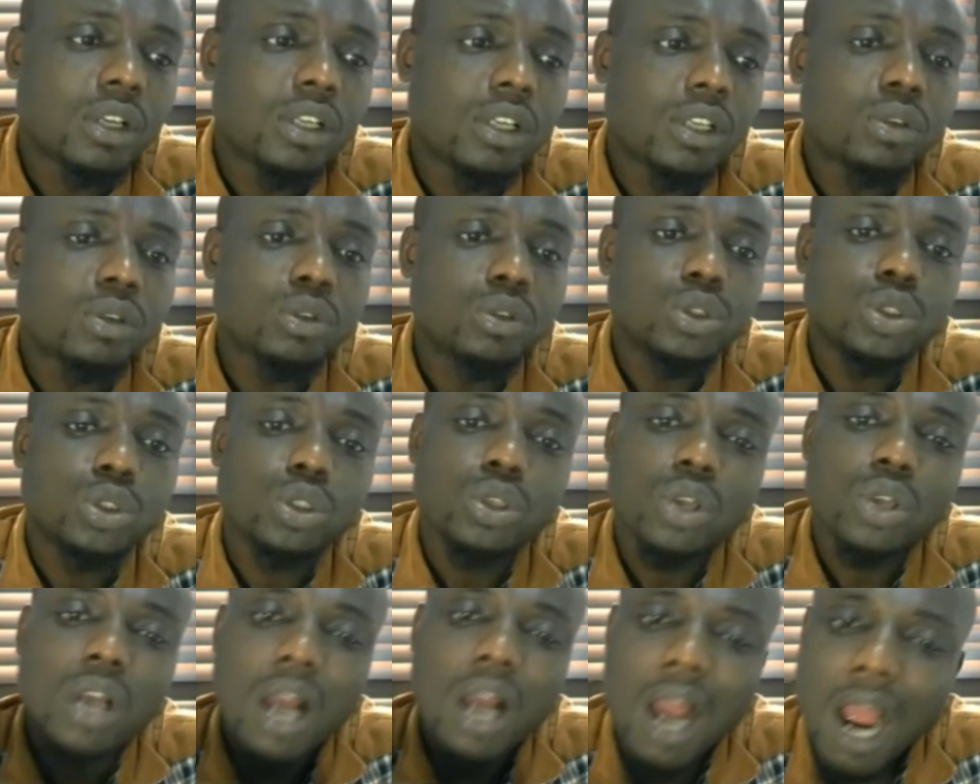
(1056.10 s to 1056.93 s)
will show
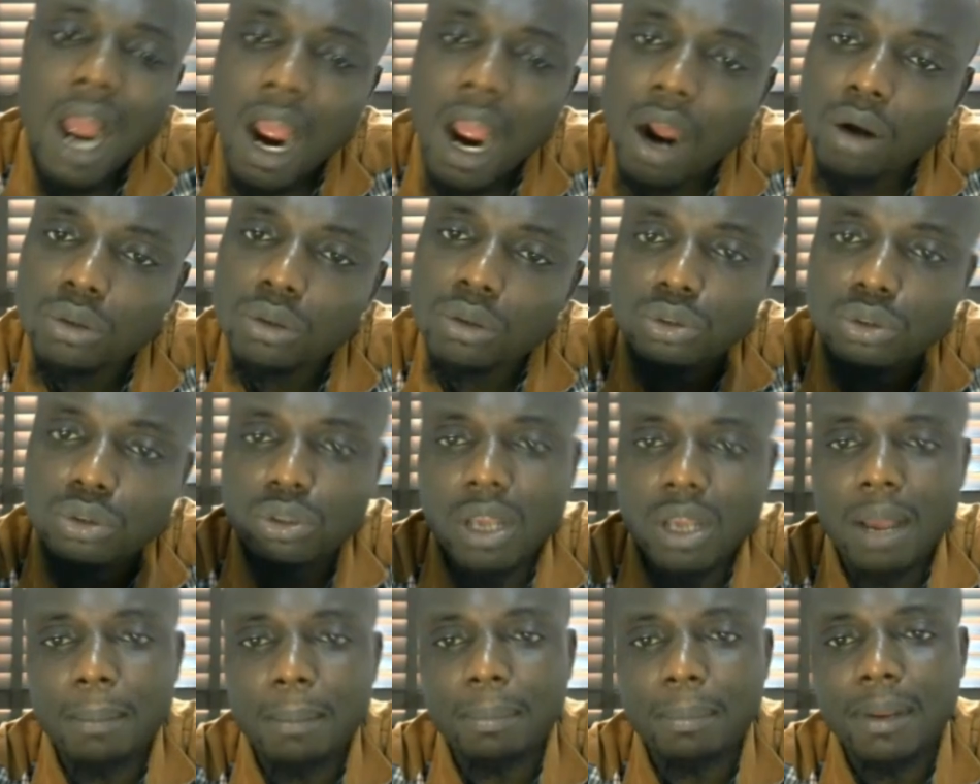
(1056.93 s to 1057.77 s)
you how
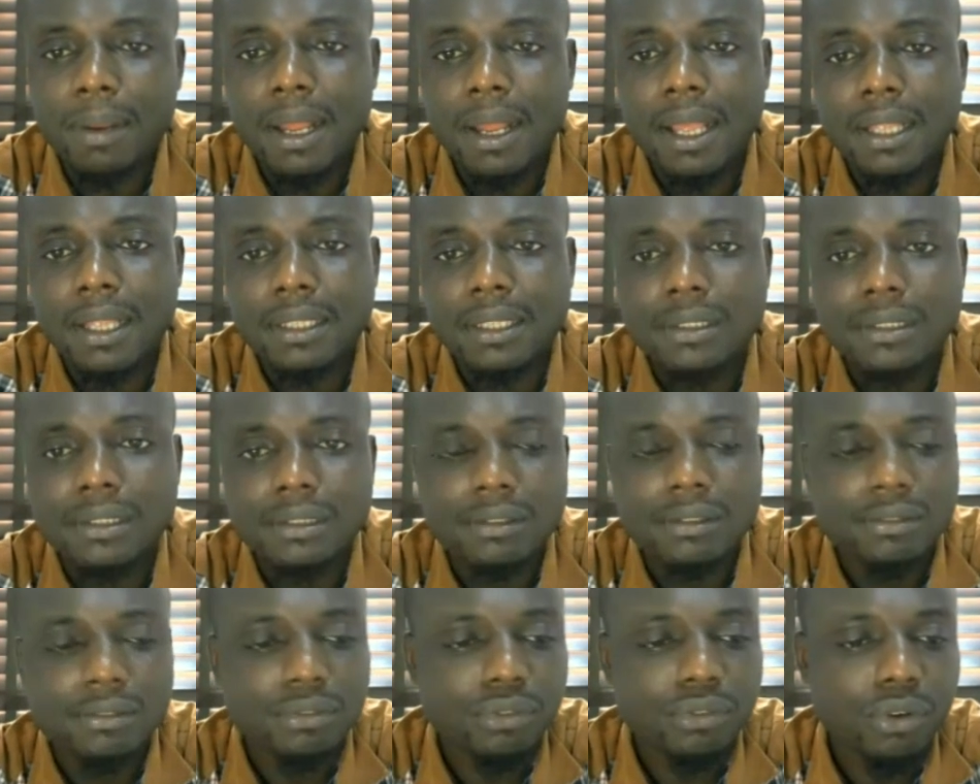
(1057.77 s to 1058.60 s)
to apply
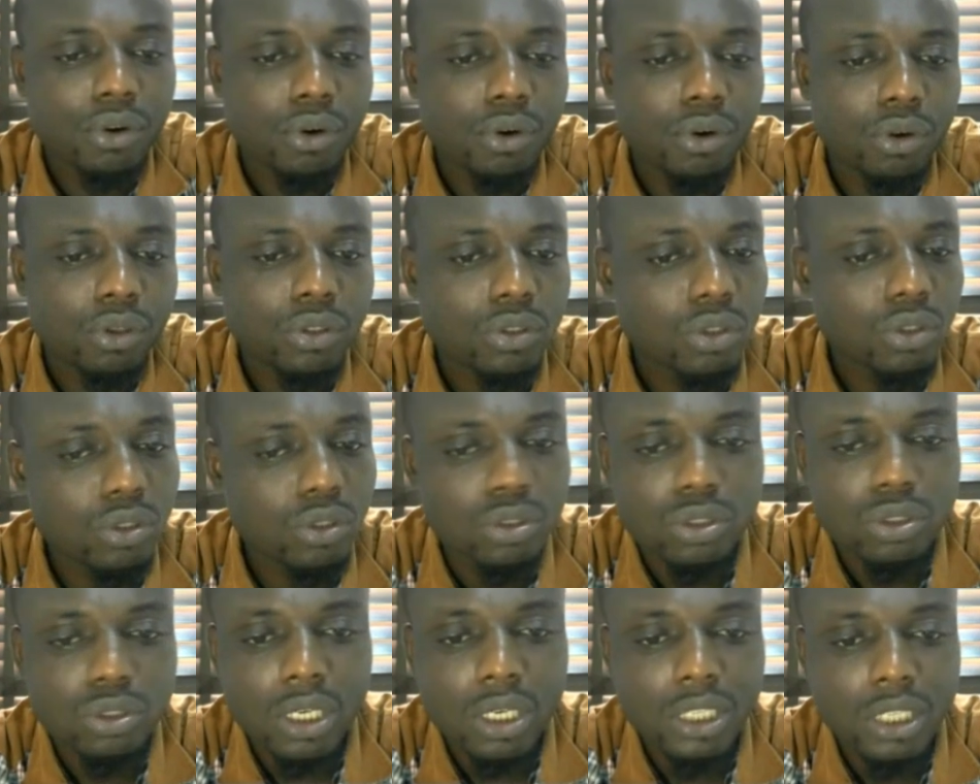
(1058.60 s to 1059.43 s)
for
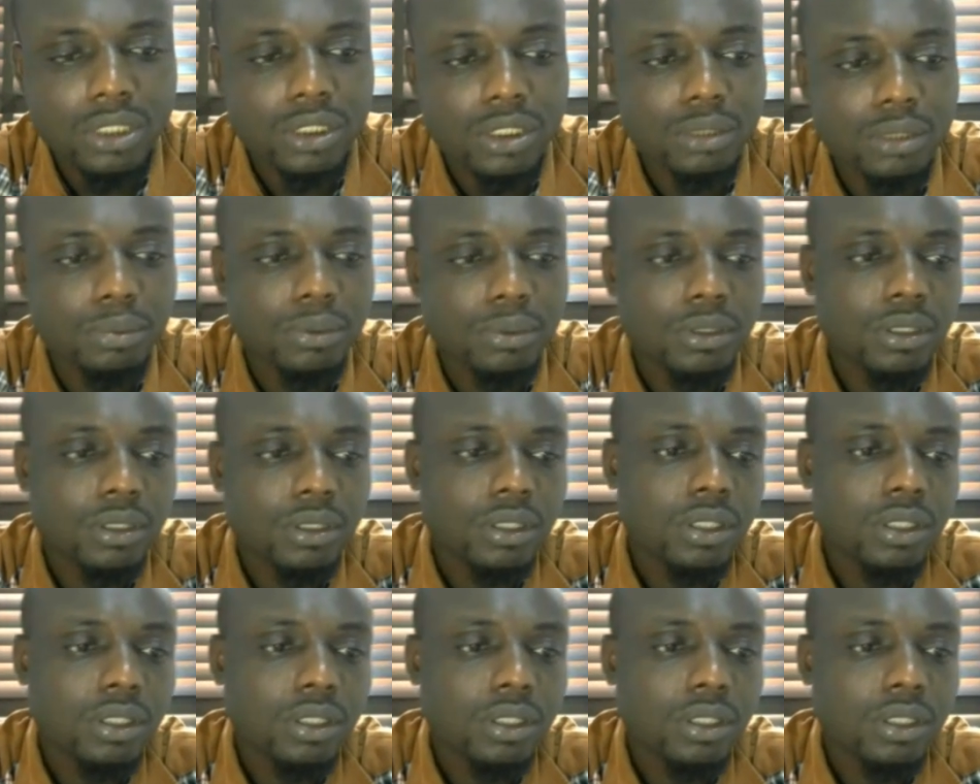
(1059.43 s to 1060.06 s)
those scholarships.